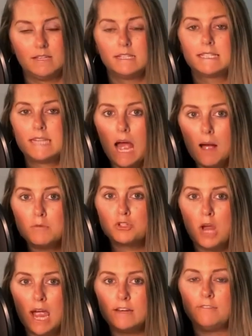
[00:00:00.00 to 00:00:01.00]
Stop
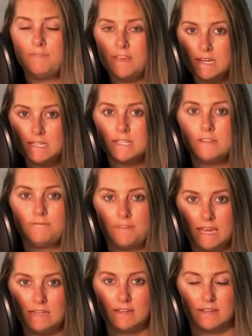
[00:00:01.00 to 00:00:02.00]
trying to feed into the
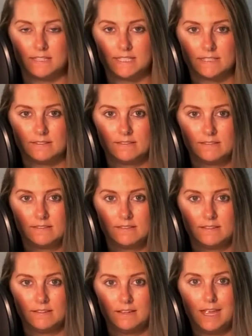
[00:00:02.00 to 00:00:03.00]
fakeness
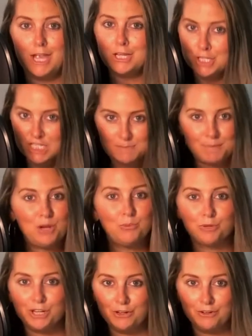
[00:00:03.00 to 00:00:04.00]
and just be
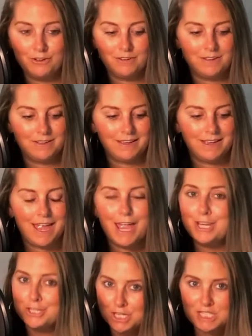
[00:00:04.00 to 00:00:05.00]
real
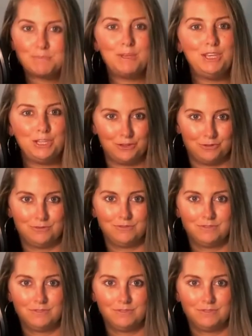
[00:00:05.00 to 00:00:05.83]
and just be you.